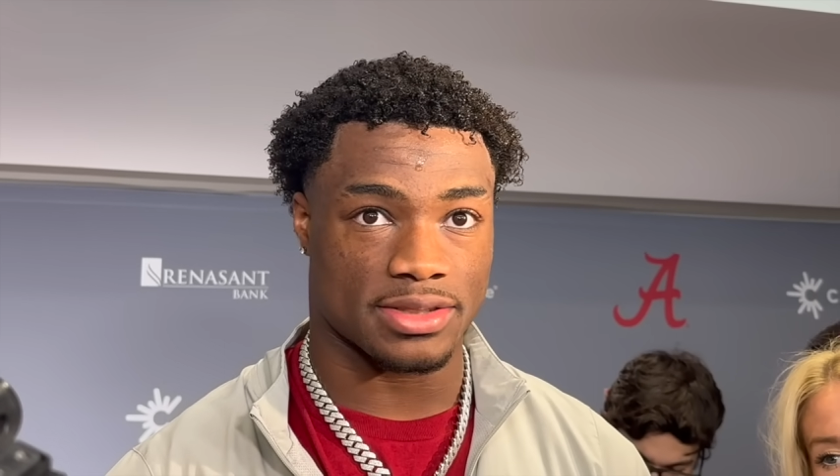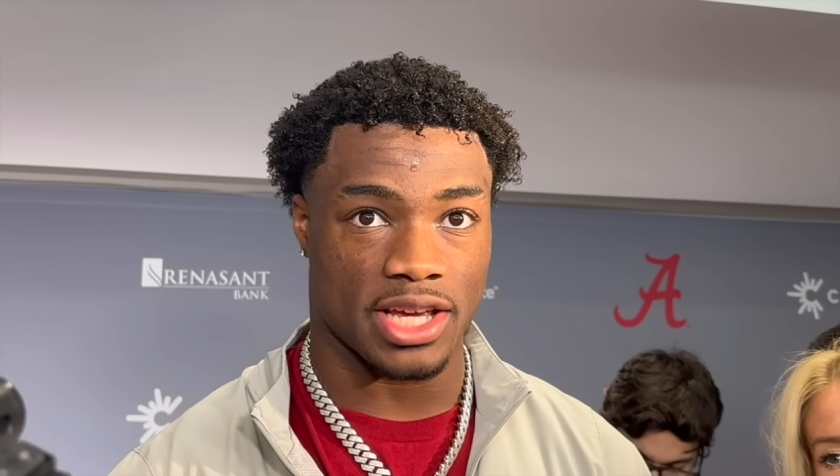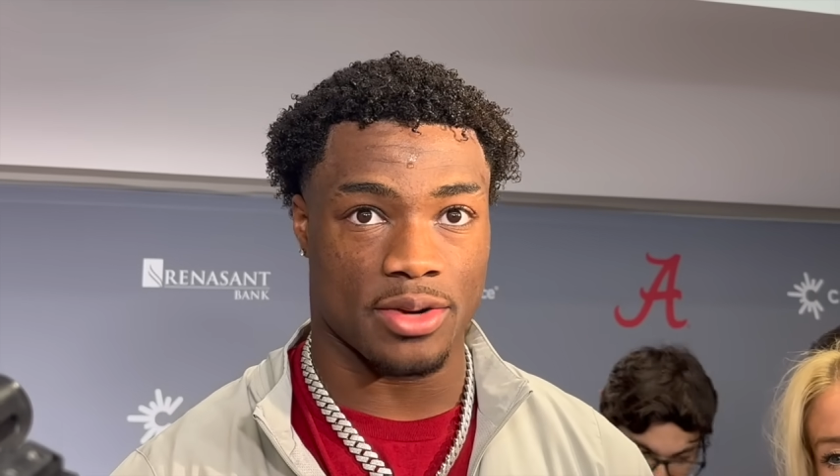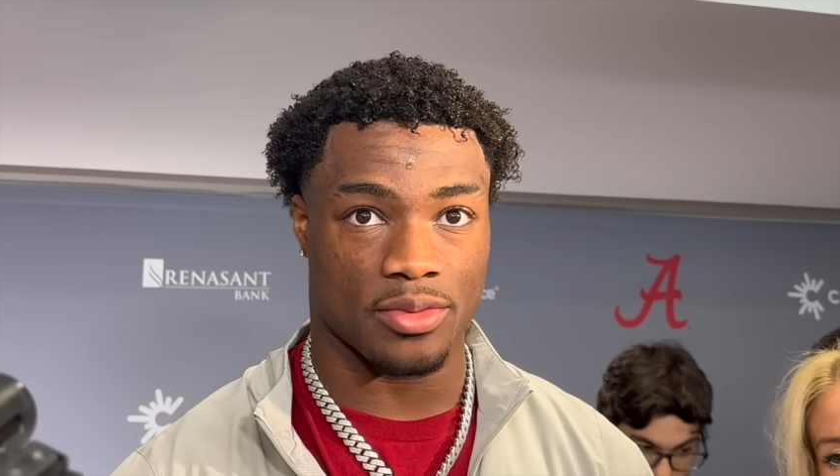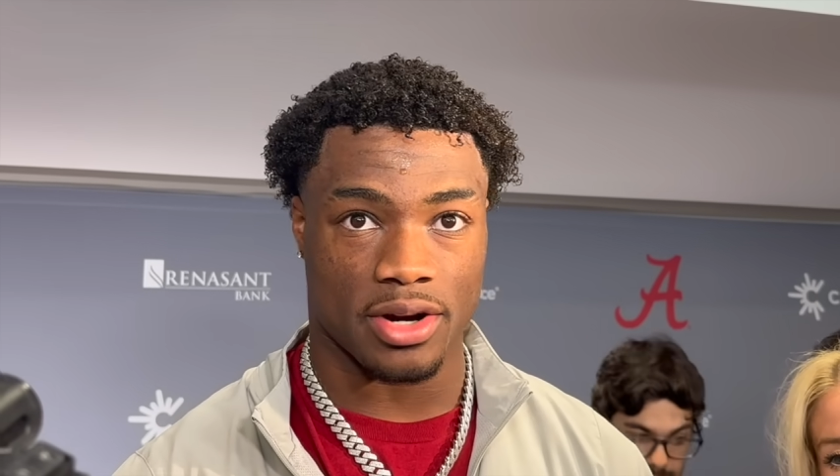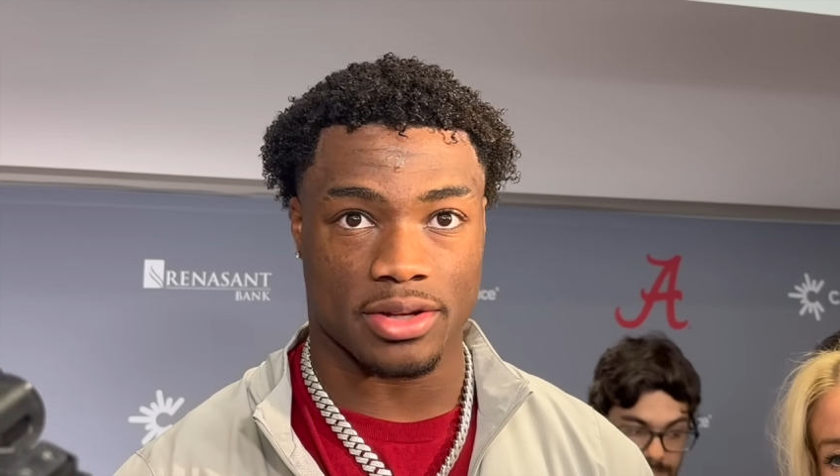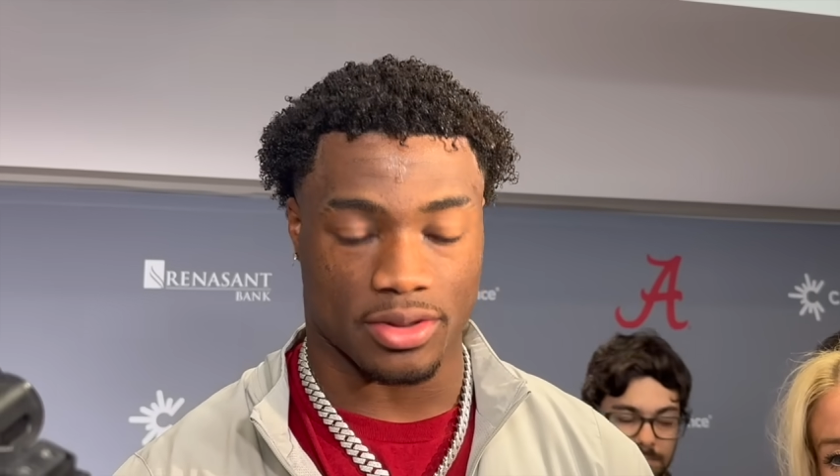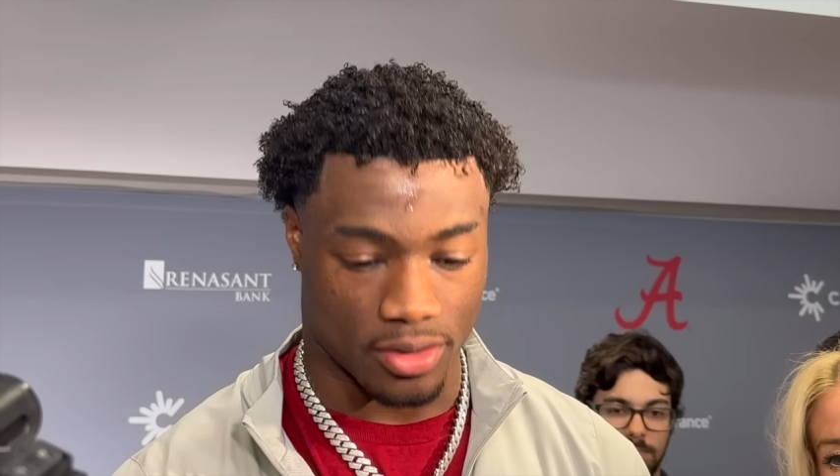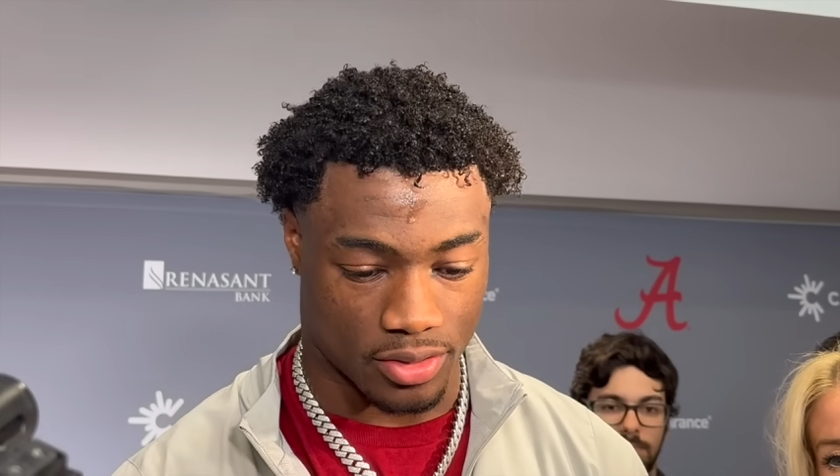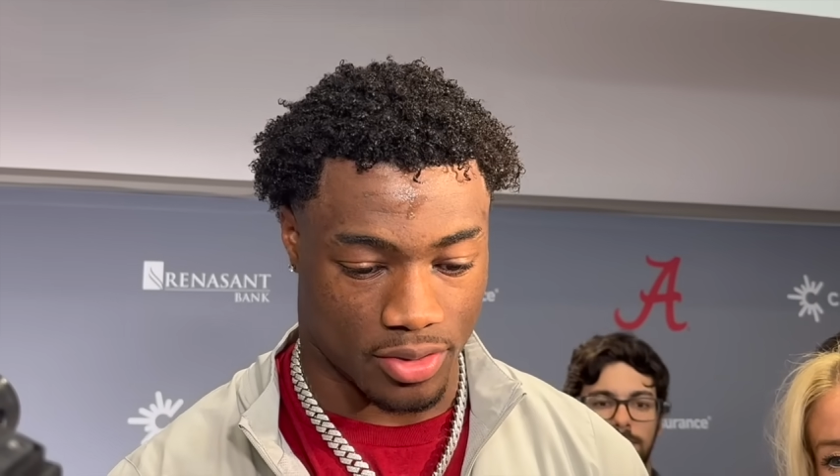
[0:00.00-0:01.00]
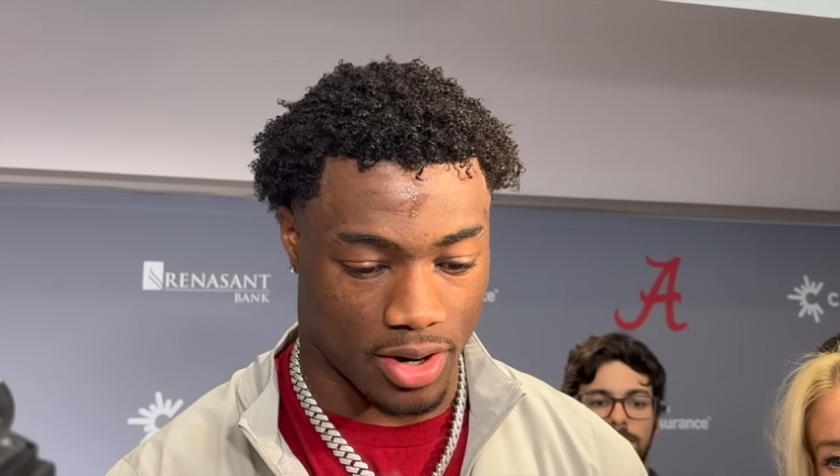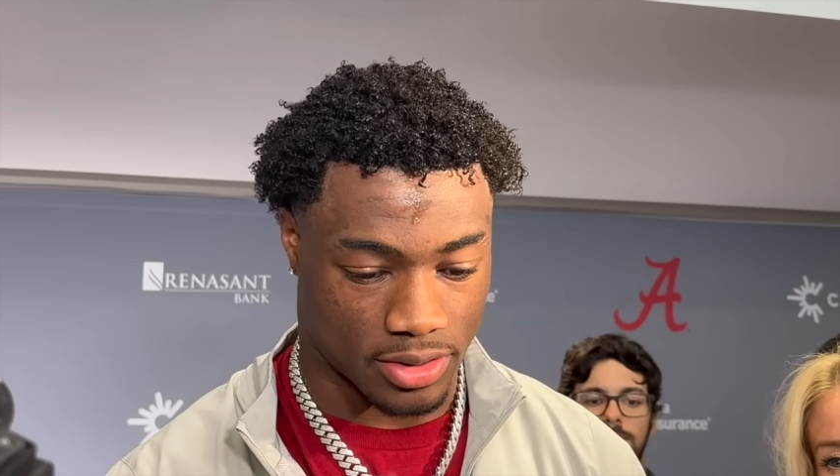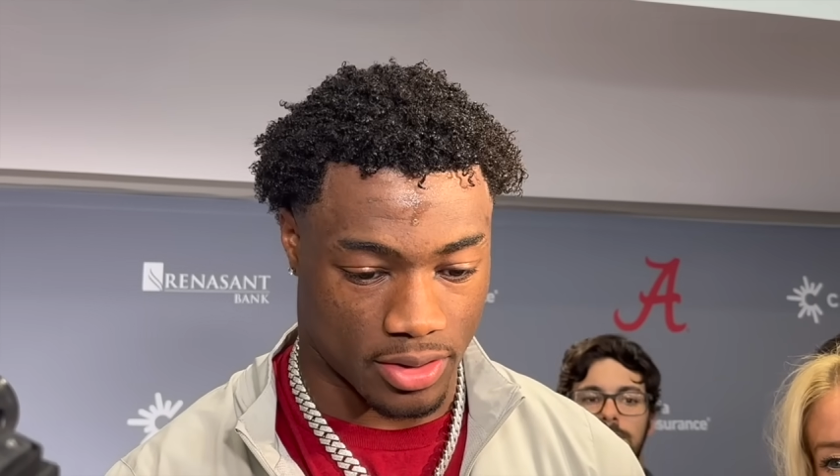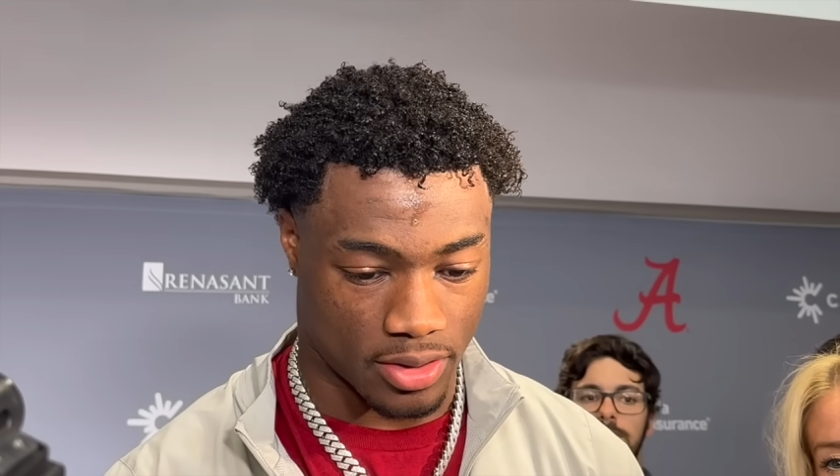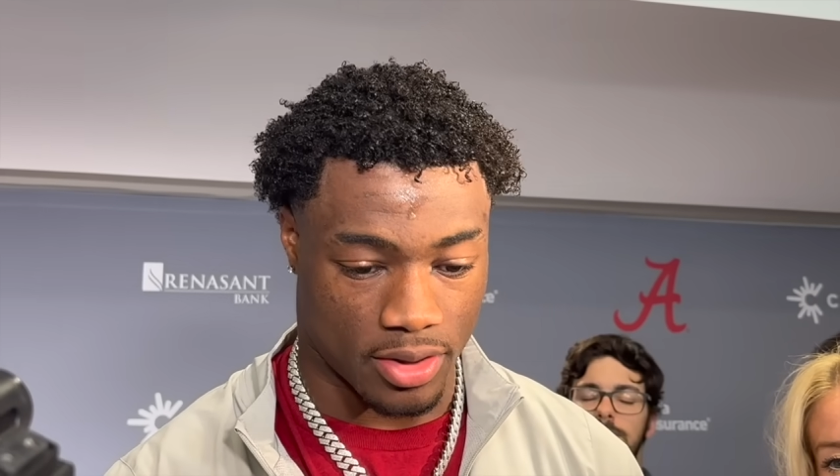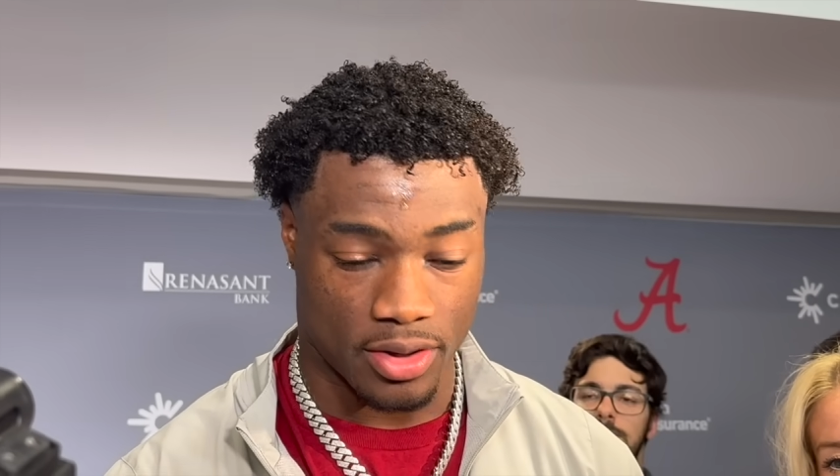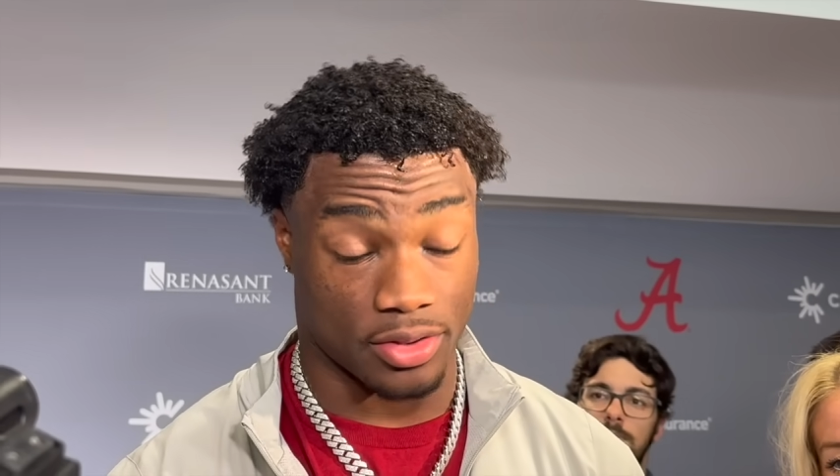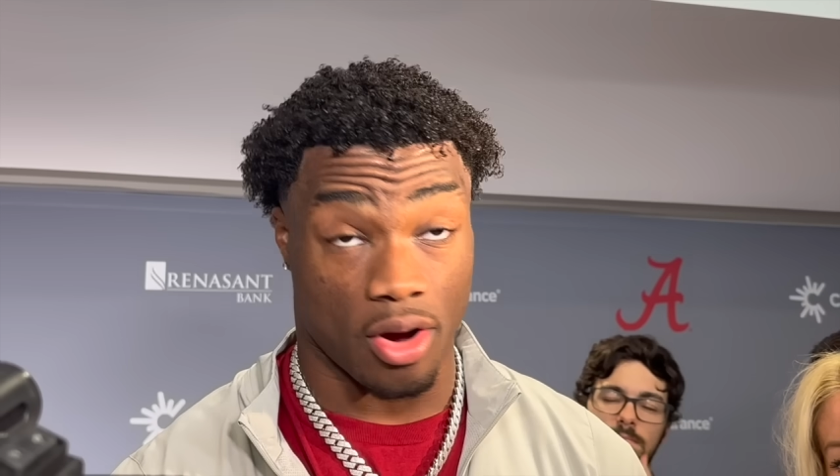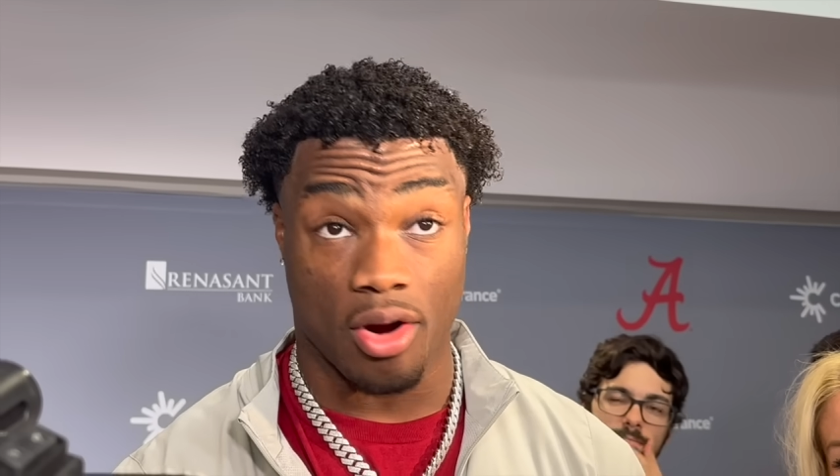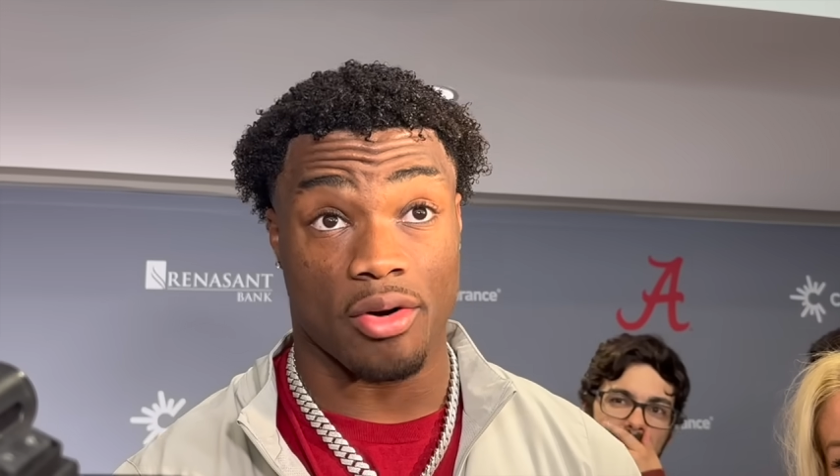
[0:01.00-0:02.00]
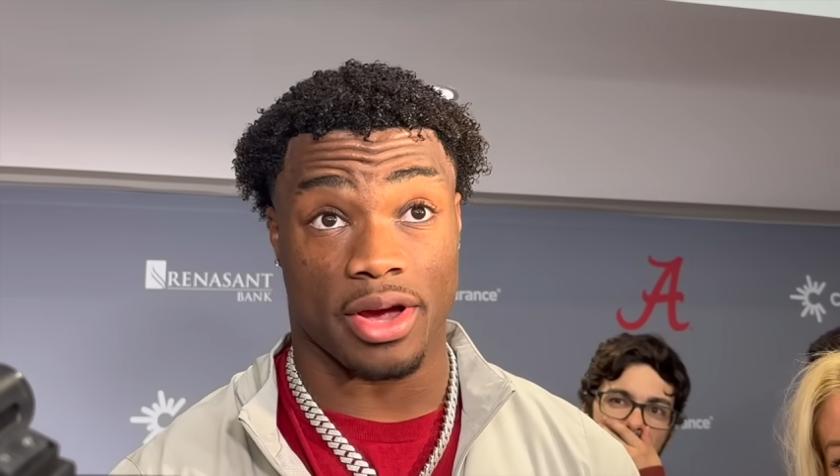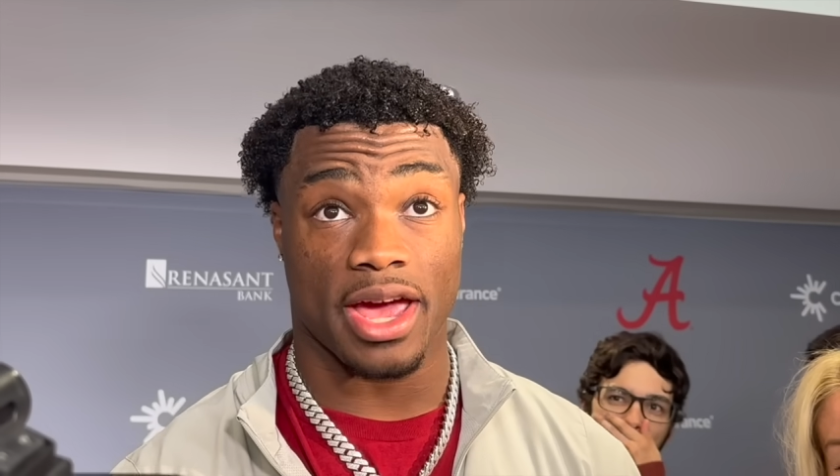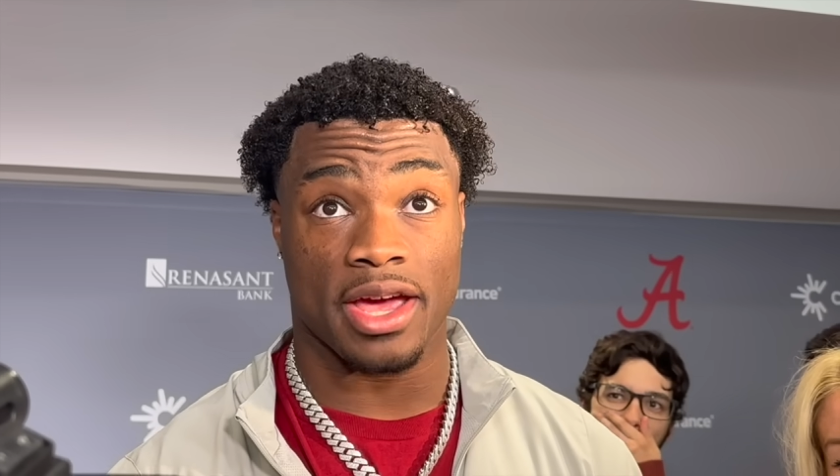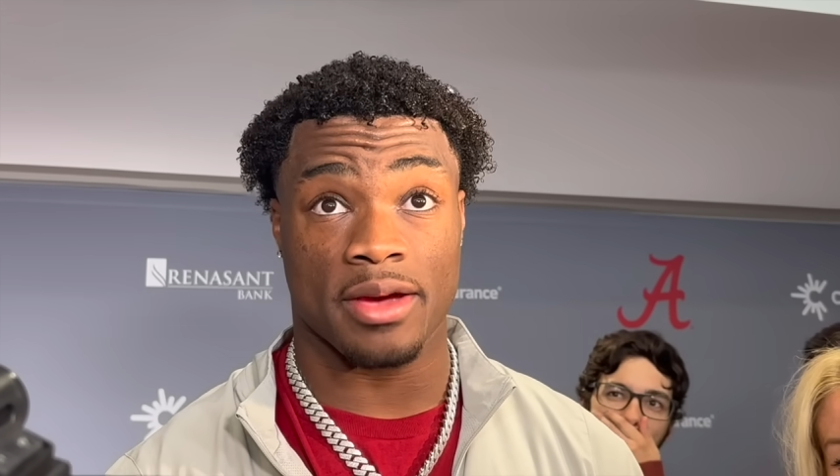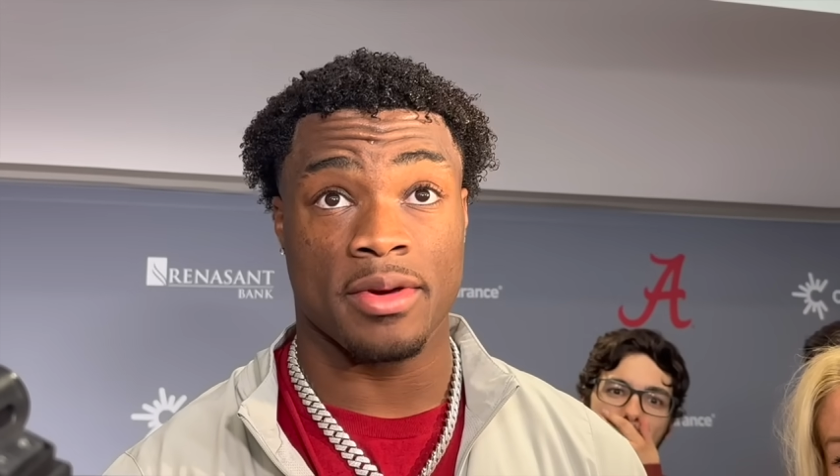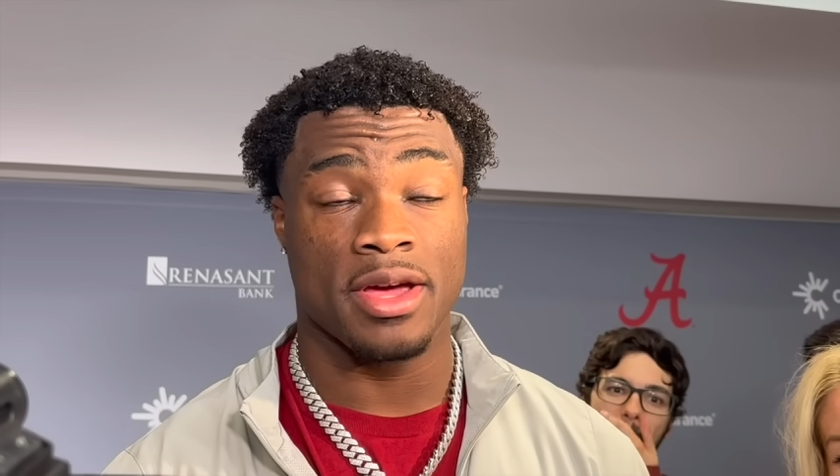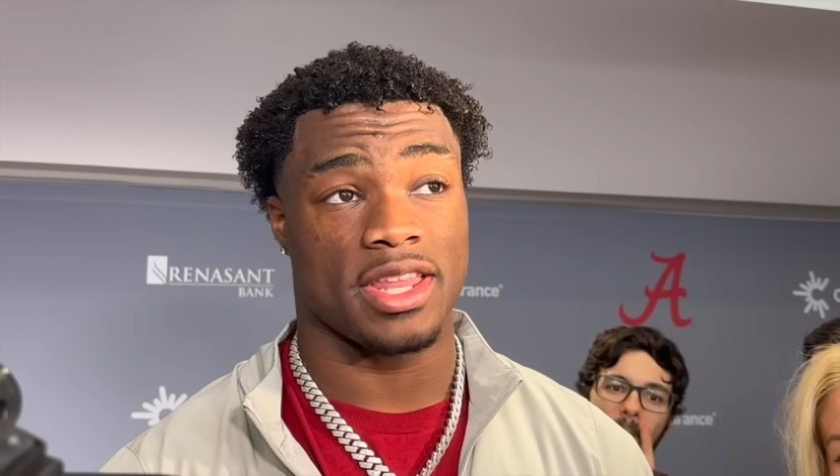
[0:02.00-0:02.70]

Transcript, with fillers: teamwork throughout the whole game.